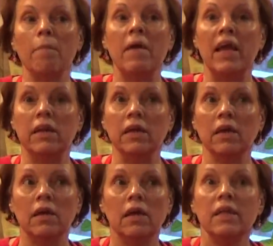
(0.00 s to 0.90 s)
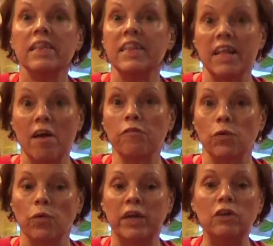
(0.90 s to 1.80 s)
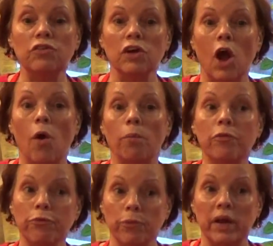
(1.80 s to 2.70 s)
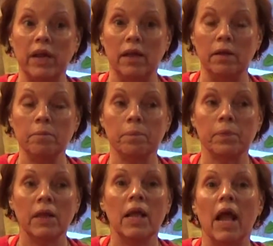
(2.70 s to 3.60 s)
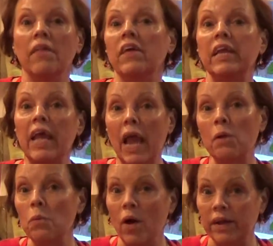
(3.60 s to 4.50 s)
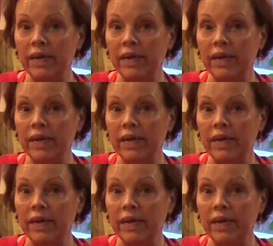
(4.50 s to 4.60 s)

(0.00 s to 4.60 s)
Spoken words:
I made several. He took home 3. And then he ate one